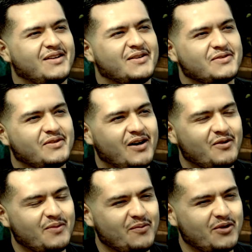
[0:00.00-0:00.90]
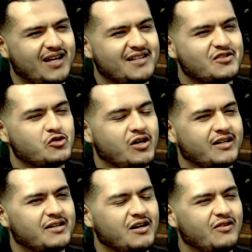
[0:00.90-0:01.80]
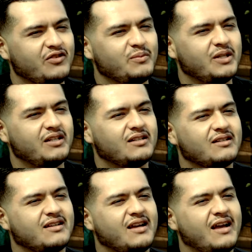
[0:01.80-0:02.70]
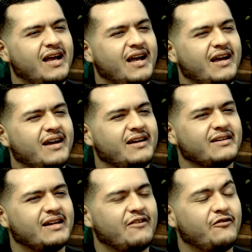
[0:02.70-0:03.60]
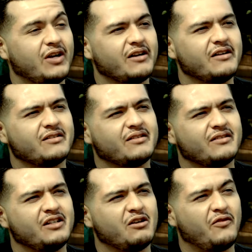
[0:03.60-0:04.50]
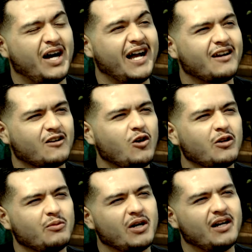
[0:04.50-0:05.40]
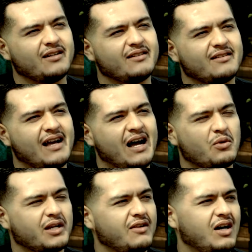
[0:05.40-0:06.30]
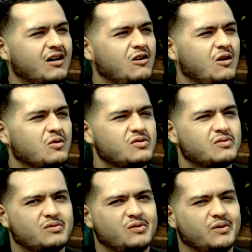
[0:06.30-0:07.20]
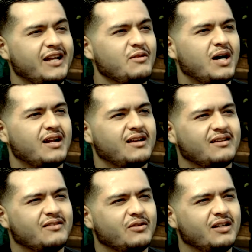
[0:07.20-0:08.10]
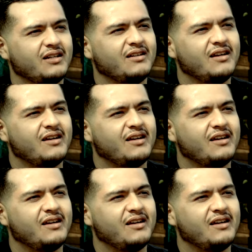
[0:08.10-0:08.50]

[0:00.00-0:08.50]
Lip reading: So I remember that struck a nerve in me, and I figured, if I had a clothing brand, I would give out clothes to anybody, really.